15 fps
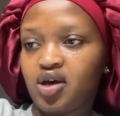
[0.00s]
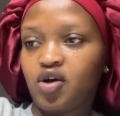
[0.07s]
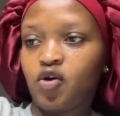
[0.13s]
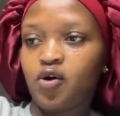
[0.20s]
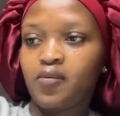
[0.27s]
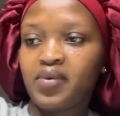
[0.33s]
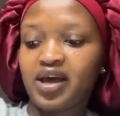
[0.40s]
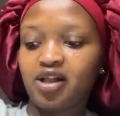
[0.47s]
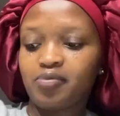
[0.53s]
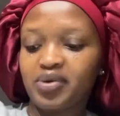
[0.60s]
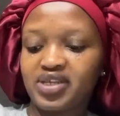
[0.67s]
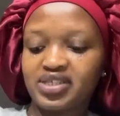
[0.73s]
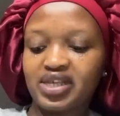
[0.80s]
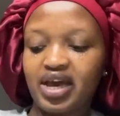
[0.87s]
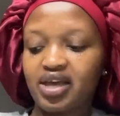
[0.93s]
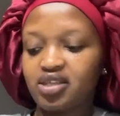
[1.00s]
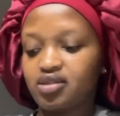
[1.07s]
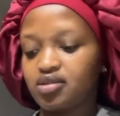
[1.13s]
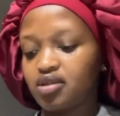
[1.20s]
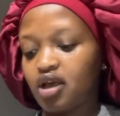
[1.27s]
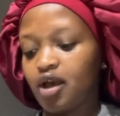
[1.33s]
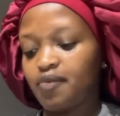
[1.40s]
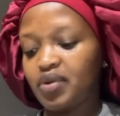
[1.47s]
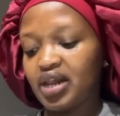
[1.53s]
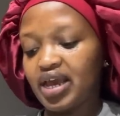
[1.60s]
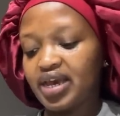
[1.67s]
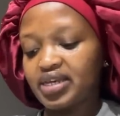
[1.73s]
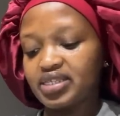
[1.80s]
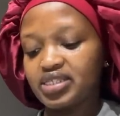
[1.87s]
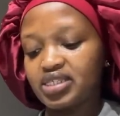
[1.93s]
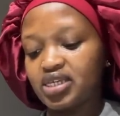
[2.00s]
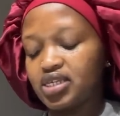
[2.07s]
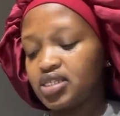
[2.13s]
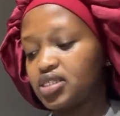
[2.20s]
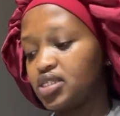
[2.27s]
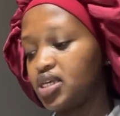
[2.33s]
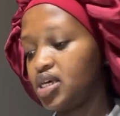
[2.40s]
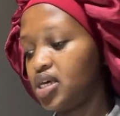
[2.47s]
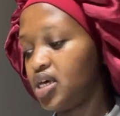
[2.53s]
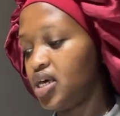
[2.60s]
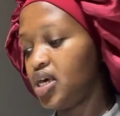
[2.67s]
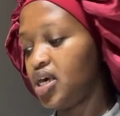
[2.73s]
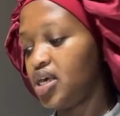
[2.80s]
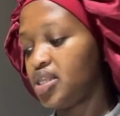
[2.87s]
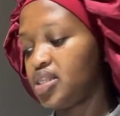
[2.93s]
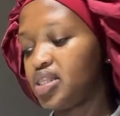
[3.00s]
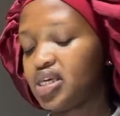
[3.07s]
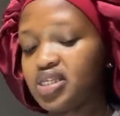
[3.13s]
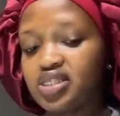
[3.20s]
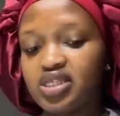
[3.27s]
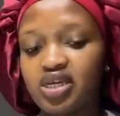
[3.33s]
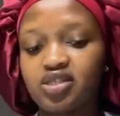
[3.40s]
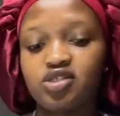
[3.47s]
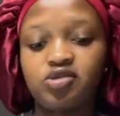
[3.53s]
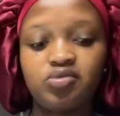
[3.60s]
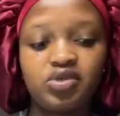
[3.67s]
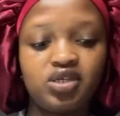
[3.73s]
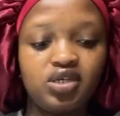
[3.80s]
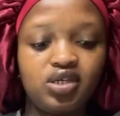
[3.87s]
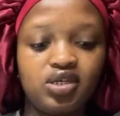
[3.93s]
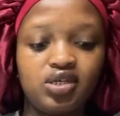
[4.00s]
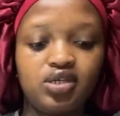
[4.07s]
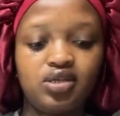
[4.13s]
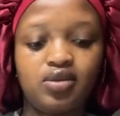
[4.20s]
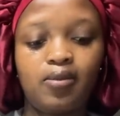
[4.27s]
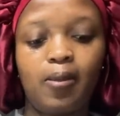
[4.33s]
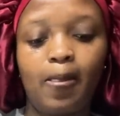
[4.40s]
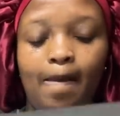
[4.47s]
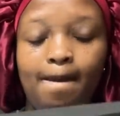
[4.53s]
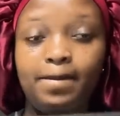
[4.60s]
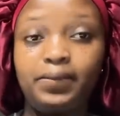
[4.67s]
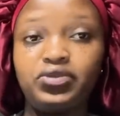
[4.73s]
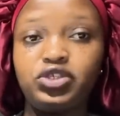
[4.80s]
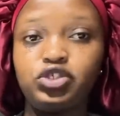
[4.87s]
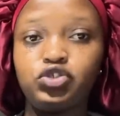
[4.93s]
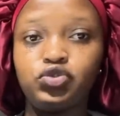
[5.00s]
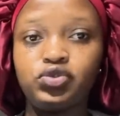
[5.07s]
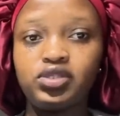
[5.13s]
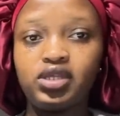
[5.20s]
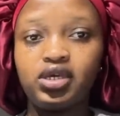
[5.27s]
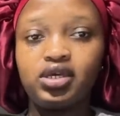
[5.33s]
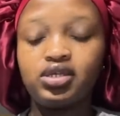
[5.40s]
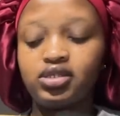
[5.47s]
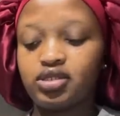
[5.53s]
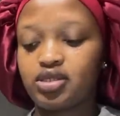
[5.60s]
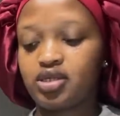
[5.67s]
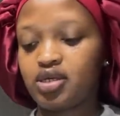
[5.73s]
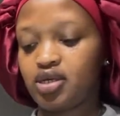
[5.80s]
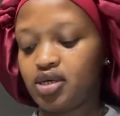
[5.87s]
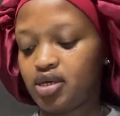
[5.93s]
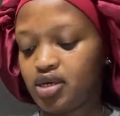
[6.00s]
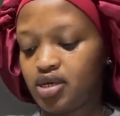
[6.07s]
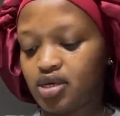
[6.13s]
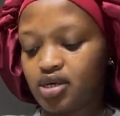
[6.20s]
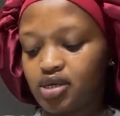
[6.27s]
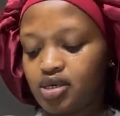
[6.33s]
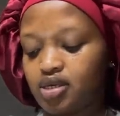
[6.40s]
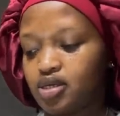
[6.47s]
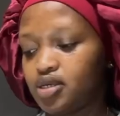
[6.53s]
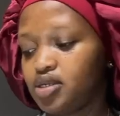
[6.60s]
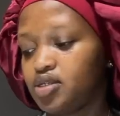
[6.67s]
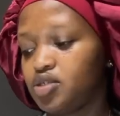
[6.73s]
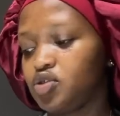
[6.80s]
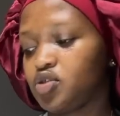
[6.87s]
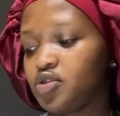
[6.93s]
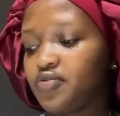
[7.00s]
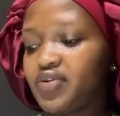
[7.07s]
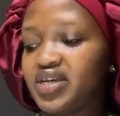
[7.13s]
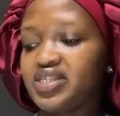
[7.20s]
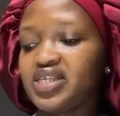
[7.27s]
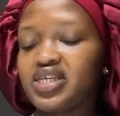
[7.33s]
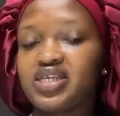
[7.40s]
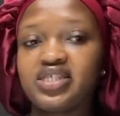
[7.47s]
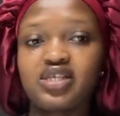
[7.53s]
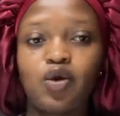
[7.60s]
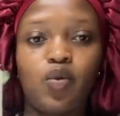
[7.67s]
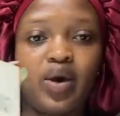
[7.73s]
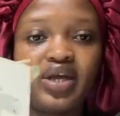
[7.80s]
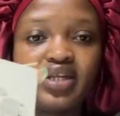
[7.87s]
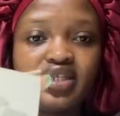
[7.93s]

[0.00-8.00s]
Home Helpers Appliances. They sent me these two things. So the first thing is a wine